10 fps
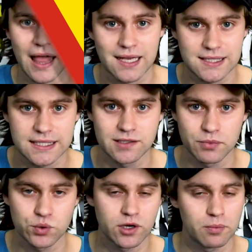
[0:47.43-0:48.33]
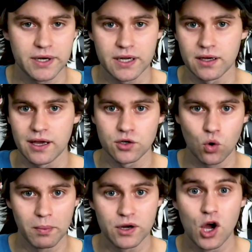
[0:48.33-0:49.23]
last season between Arminia and
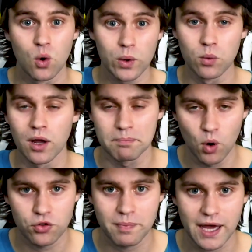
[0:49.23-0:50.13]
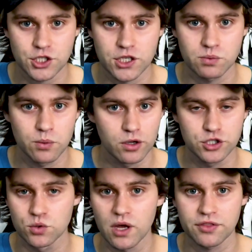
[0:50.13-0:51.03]
Dortmund, we won both matches. We
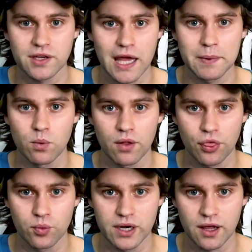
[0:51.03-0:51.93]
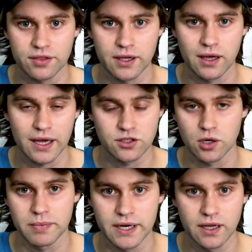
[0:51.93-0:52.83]
won 2-0 and we won 3-0
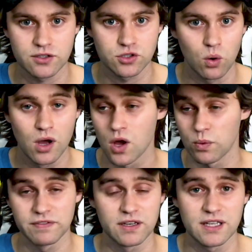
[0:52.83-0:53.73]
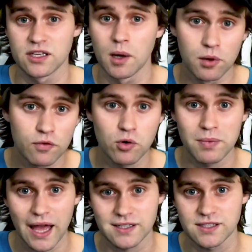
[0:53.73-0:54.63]
against Arminia. So we did the double over
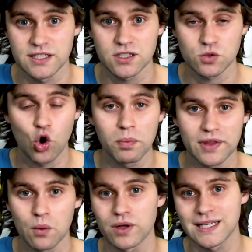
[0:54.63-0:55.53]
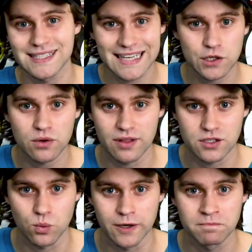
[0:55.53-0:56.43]
them last season, so we're hoping that we'll continue to
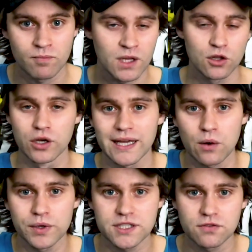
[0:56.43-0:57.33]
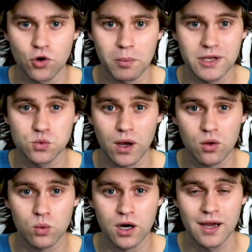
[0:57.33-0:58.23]
this one. Looking at recent form as
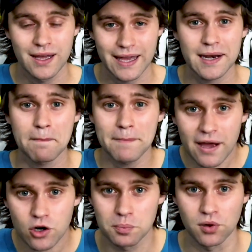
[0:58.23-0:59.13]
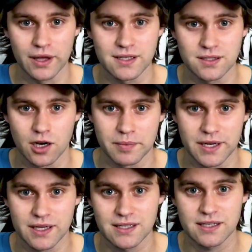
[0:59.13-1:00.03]
well, we're in a better place than
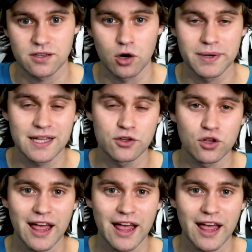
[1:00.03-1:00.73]
Arminia is, as Arminia in their